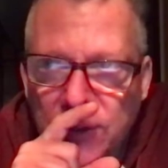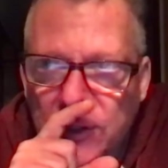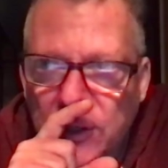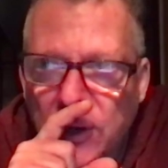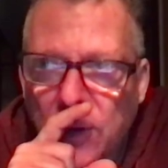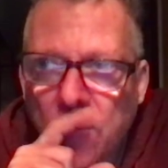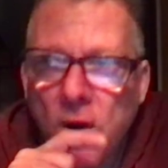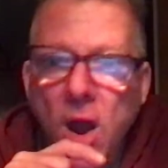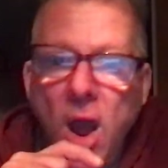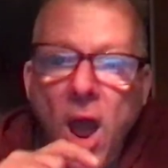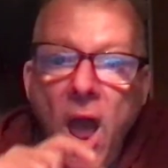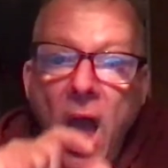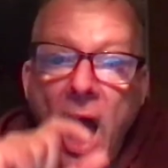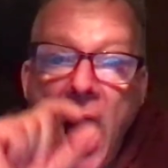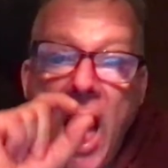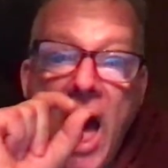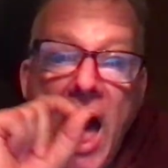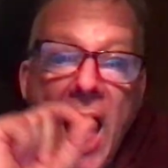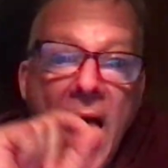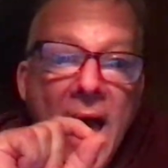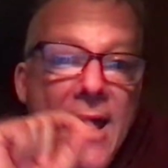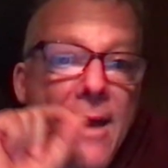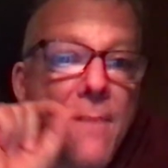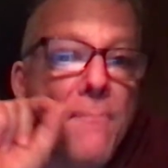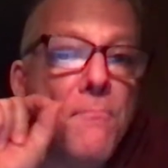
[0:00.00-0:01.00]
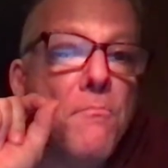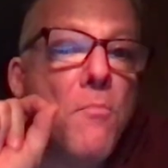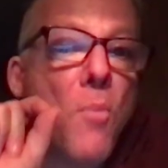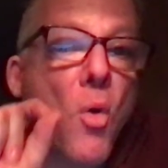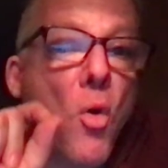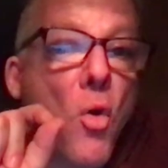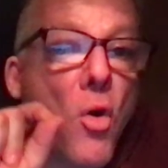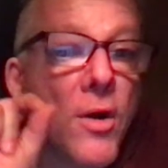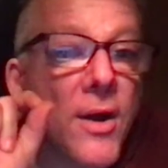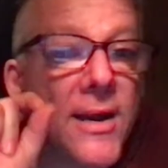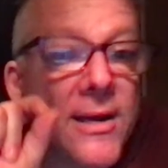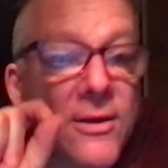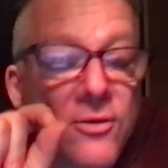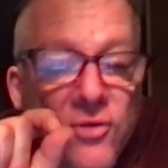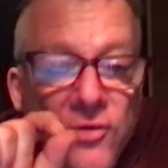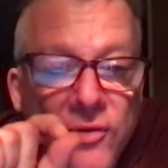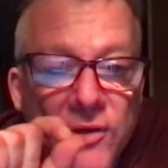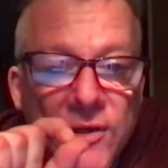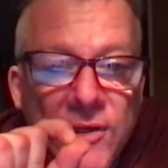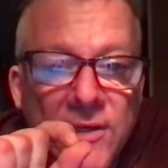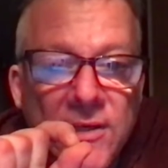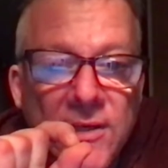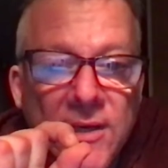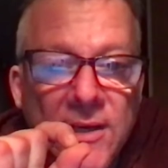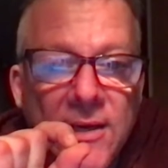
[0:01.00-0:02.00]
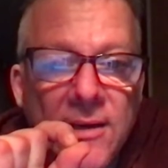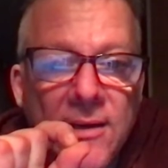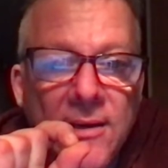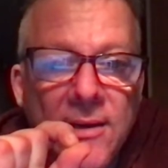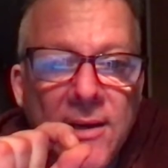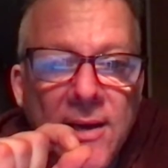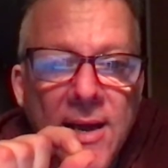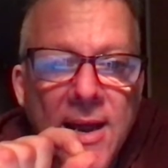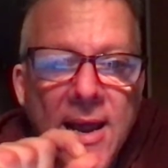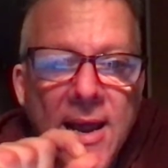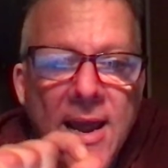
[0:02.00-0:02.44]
So I am more interested